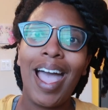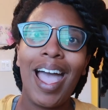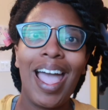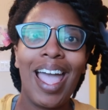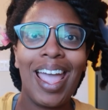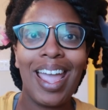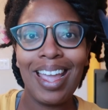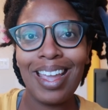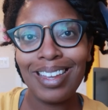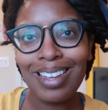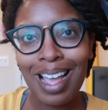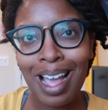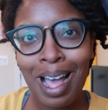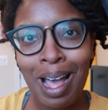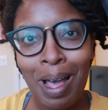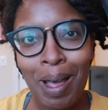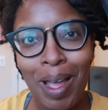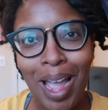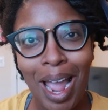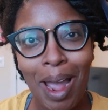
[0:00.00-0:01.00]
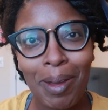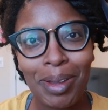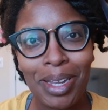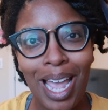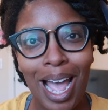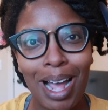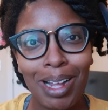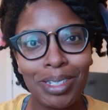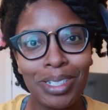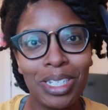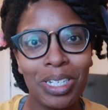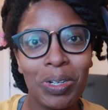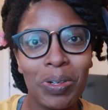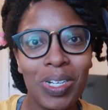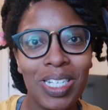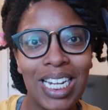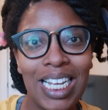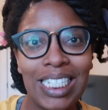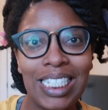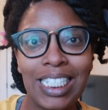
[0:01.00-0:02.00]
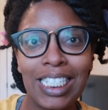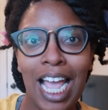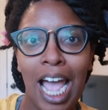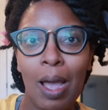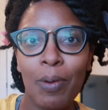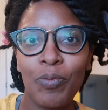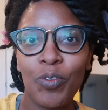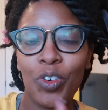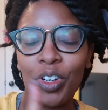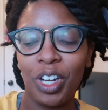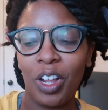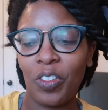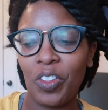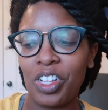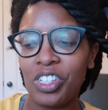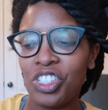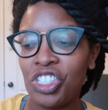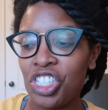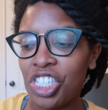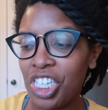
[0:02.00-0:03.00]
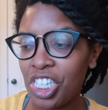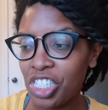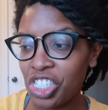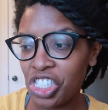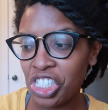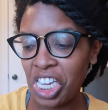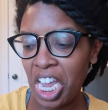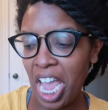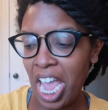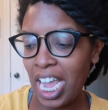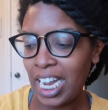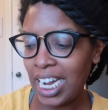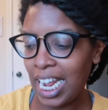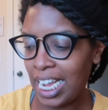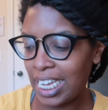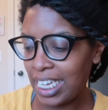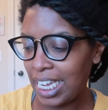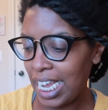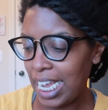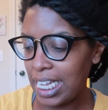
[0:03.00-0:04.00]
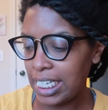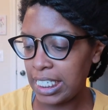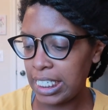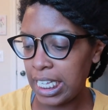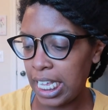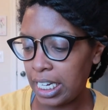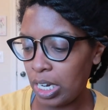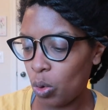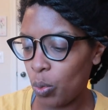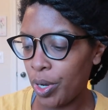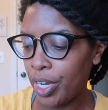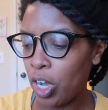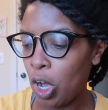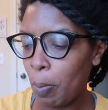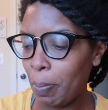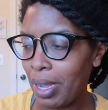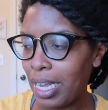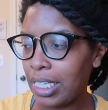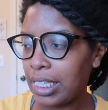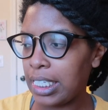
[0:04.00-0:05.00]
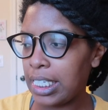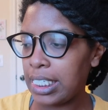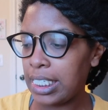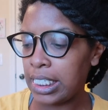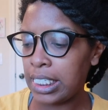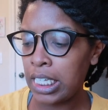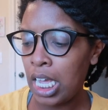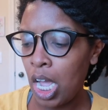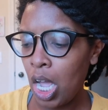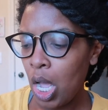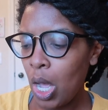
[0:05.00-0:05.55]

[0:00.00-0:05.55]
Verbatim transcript: hey y'all how y'all doing it's time for another chit chat and yes honey we gonna make this